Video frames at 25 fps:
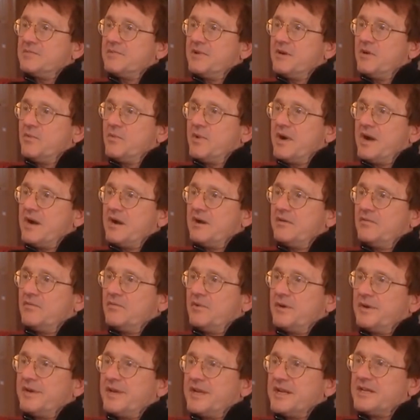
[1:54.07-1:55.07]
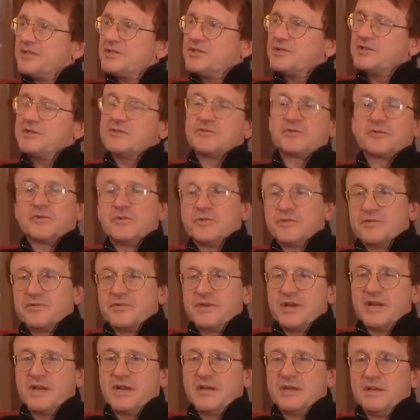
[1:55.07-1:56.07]
be aware of what an
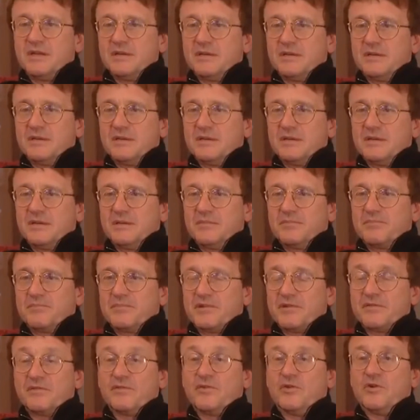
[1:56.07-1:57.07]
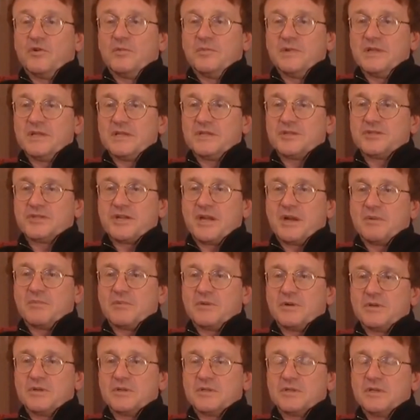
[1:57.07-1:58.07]
extraordinary performer this chap
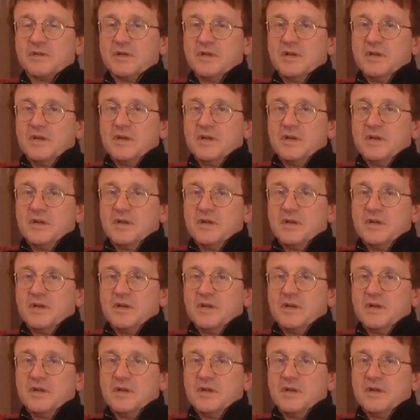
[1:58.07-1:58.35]
was.